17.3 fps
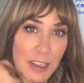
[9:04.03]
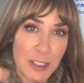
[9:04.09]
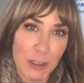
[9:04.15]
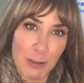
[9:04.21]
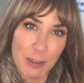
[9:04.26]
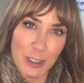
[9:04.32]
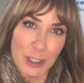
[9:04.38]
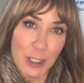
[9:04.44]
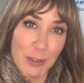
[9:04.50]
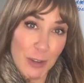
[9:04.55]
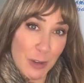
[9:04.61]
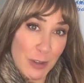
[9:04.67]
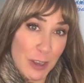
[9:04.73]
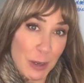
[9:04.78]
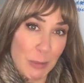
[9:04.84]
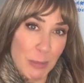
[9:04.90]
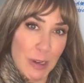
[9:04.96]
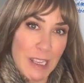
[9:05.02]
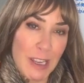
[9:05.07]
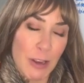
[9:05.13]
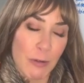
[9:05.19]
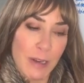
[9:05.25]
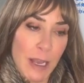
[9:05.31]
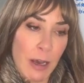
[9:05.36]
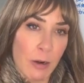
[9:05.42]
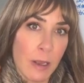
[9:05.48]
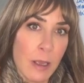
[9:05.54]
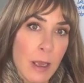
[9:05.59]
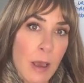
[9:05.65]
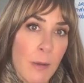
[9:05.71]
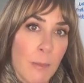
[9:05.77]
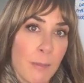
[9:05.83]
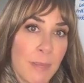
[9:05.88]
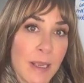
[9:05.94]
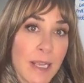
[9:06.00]
don't serve you, that are bringing you down,
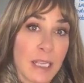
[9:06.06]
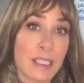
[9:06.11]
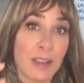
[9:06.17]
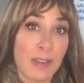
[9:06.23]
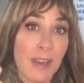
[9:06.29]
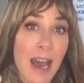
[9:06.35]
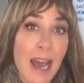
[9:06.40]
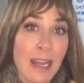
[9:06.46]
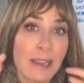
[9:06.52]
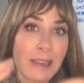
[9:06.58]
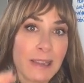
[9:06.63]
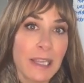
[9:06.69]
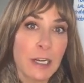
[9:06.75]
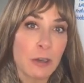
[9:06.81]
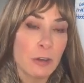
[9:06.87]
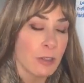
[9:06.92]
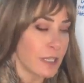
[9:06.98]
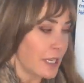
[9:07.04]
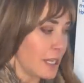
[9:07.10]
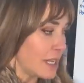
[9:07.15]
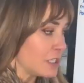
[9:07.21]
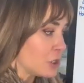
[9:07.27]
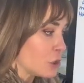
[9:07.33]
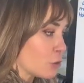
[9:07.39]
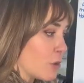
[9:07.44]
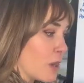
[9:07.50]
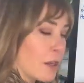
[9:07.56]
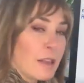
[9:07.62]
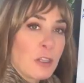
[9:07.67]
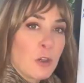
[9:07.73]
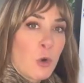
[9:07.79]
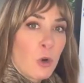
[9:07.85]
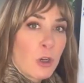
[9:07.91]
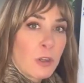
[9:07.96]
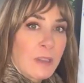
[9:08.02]
because that literally is directly
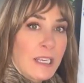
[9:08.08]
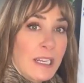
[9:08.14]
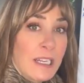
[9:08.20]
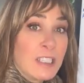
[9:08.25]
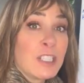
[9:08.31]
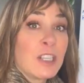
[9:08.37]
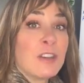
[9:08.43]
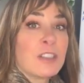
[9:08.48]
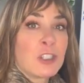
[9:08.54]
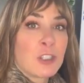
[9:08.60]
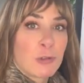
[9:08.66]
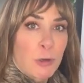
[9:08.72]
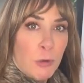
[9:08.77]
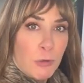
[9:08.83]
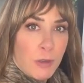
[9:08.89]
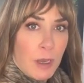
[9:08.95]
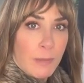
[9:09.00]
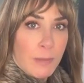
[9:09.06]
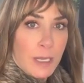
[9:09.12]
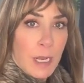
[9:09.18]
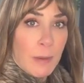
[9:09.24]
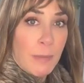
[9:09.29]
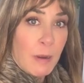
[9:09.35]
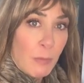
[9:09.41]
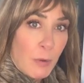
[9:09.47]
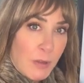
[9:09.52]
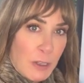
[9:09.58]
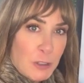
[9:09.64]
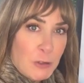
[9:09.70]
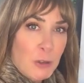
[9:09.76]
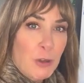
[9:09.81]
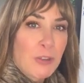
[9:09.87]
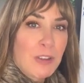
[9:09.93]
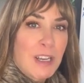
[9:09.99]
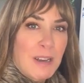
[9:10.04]
correlated to this truth coming up. And when the
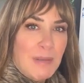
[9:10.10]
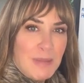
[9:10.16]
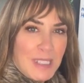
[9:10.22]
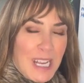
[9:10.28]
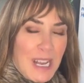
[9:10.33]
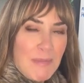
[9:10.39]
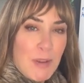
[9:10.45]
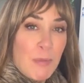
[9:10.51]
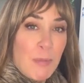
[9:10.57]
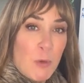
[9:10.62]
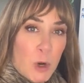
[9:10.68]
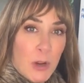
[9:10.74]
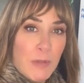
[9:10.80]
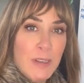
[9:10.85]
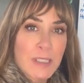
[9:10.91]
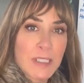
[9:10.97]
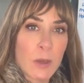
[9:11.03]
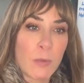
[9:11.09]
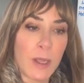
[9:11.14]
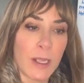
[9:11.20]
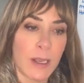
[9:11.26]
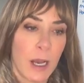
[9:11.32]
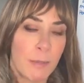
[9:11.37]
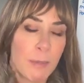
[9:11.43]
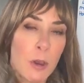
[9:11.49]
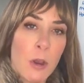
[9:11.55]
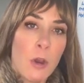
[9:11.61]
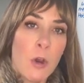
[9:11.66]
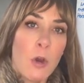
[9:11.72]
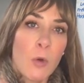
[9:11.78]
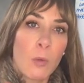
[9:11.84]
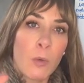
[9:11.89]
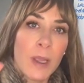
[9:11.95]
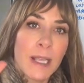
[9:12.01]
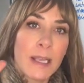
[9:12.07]
truth comes up and more of us can wake up,
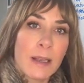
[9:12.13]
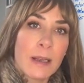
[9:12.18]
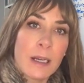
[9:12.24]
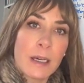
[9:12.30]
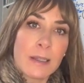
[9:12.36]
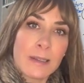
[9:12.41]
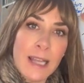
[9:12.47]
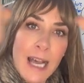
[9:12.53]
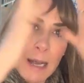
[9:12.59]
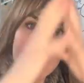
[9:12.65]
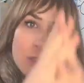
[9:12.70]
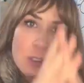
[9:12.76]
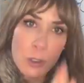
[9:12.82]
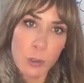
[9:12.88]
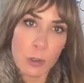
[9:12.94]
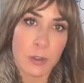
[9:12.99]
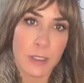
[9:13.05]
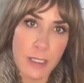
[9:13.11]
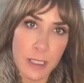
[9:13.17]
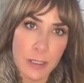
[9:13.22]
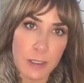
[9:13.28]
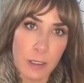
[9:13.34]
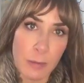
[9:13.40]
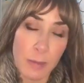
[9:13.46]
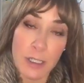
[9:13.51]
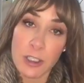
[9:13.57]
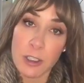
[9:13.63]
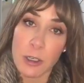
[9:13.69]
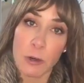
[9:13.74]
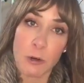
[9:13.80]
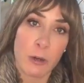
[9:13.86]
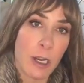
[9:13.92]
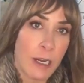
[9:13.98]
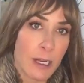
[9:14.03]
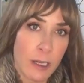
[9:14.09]
we can collapse the whole system and start
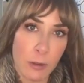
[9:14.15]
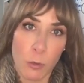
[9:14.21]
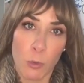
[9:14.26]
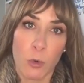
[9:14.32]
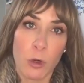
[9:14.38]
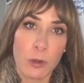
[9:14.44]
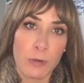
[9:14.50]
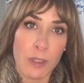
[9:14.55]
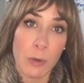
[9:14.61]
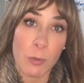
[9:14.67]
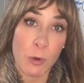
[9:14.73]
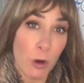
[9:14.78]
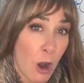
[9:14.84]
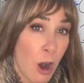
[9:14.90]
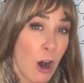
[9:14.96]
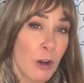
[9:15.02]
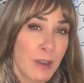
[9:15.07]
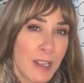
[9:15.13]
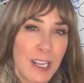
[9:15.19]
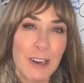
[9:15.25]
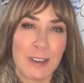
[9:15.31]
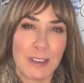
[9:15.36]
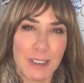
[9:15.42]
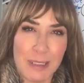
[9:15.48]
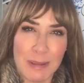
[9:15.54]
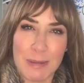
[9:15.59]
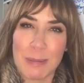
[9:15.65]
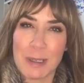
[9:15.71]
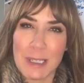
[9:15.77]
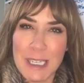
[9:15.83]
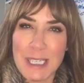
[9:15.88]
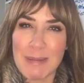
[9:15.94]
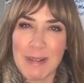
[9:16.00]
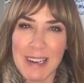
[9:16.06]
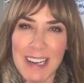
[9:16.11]
creating the world that we're all here to
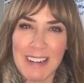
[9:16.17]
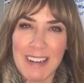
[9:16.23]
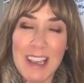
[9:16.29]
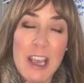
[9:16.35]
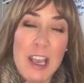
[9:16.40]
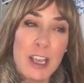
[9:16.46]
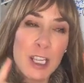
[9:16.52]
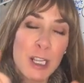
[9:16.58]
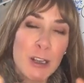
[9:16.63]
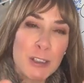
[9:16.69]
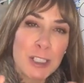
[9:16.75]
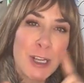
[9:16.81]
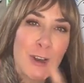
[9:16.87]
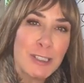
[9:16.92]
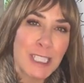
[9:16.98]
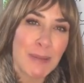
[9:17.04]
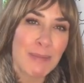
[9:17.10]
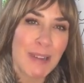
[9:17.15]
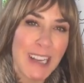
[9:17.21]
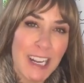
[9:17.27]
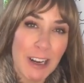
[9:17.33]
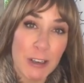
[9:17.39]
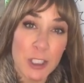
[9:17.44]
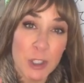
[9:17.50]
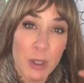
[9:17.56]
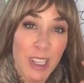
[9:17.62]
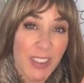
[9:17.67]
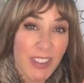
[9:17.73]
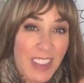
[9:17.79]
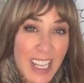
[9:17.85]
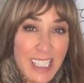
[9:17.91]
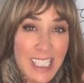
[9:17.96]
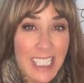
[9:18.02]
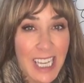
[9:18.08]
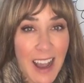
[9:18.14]
participate in. You chose to be here during
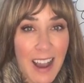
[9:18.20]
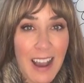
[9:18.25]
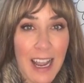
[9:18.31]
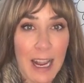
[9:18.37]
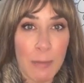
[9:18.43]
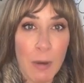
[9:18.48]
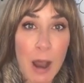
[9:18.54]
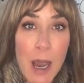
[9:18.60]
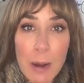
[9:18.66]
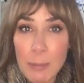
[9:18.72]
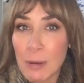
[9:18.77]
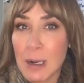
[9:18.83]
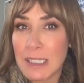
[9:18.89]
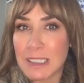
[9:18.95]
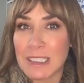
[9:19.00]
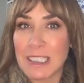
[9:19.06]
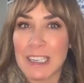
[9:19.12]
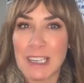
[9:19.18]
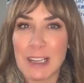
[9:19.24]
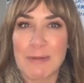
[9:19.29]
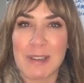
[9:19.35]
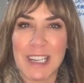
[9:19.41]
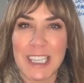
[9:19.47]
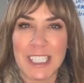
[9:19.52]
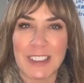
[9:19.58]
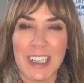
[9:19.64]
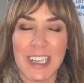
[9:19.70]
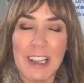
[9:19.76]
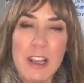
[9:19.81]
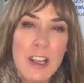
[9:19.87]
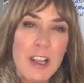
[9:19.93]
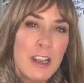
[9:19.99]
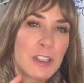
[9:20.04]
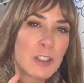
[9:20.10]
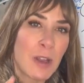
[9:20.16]
this time, unprecedented in human history.
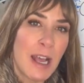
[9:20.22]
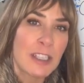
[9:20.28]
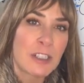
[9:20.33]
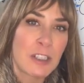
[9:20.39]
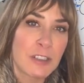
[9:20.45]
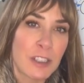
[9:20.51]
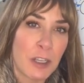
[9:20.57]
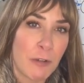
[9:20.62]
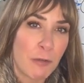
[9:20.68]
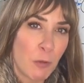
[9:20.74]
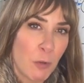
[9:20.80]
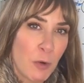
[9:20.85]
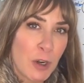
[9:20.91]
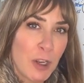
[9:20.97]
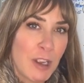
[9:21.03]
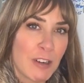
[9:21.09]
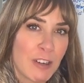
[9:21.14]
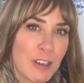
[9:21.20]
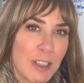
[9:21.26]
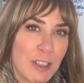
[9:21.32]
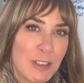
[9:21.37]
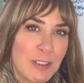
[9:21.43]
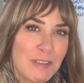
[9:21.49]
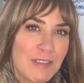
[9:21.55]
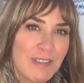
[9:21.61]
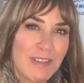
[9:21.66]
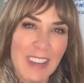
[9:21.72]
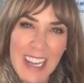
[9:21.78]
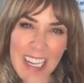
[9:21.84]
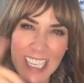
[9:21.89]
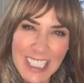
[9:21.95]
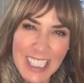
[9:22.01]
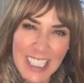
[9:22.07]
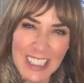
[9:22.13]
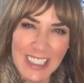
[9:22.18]
So ask yourself, what are you here to do? I can
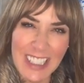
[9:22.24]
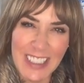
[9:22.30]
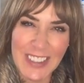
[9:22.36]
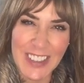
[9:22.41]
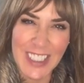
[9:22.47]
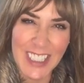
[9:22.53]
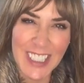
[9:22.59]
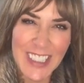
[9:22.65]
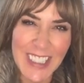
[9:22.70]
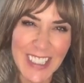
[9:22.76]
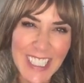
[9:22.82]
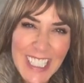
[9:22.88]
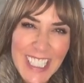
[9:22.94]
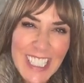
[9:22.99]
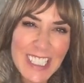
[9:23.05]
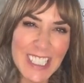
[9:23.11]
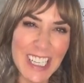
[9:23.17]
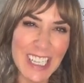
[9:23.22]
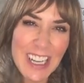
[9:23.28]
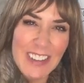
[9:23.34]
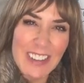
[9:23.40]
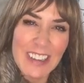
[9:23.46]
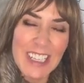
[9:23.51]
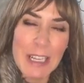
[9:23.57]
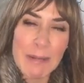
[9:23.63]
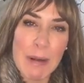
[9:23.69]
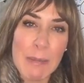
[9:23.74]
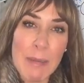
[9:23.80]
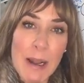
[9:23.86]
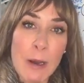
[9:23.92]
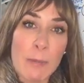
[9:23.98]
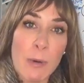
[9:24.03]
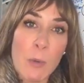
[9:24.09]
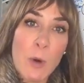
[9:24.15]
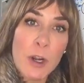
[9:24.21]
channel that for you. Check out the link in my bio.
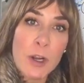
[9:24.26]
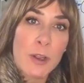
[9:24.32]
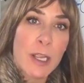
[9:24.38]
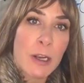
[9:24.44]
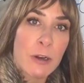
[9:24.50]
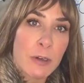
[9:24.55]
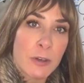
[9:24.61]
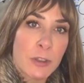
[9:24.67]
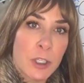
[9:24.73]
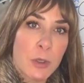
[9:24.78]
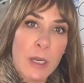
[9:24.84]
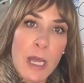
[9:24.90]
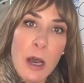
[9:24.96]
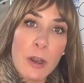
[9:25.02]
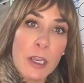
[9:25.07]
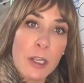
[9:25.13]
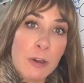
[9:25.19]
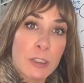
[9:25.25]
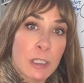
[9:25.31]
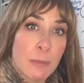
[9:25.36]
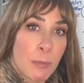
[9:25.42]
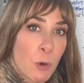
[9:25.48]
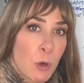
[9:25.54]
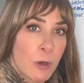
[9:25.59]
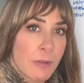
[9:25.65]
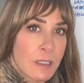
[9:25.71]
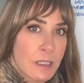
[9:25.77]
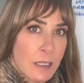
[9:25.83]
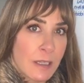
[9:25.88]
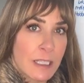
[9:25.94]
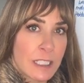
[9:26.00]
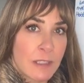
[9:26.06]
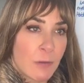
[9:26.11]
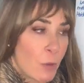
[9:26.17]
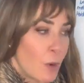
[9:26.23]
But what are you here to do, and how can you support this
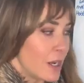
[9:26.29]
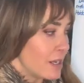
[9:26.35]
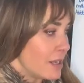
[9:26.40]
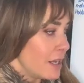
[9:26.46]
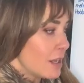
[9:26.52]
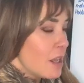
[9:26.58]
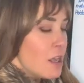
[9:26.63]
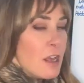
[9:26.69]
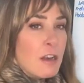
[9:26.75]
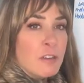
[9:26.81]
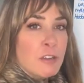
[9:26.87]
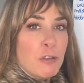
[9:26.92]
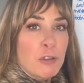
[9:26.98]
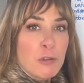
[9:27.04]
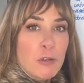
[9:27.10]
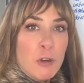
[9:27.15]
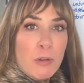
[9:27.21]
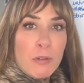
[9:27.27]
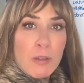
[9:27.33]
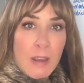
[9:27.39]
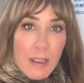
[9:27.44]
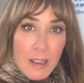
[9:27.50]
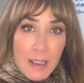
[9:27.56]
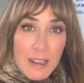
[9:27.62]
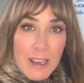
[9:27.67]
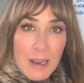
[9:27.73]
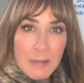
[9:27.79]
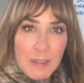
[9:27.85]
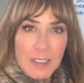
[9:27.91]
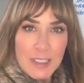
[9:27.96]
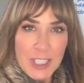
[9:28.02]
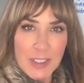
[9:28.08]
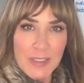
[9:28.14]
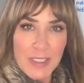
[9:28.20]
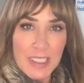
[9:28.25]
collective awakening so truth can come to the
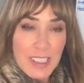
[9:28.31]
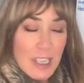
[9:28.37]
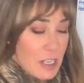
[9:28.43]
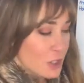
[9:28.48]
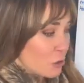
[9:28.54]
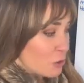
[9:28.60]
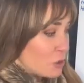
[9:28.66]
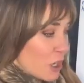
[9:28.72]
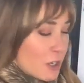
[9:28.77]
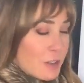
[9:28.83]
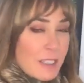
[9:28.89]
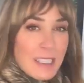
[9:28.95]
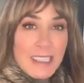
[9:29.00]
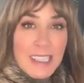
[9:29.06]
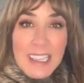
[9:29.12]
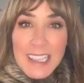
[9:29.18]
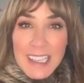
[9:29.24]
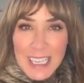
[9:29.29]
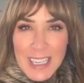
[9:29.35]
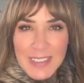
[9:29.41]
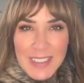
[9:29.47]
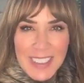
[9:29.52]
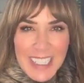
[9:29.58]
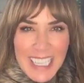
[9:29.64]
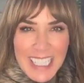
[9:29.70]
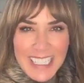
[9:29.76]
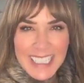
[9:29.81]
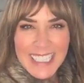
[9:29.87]
surface, so darkness can come to light?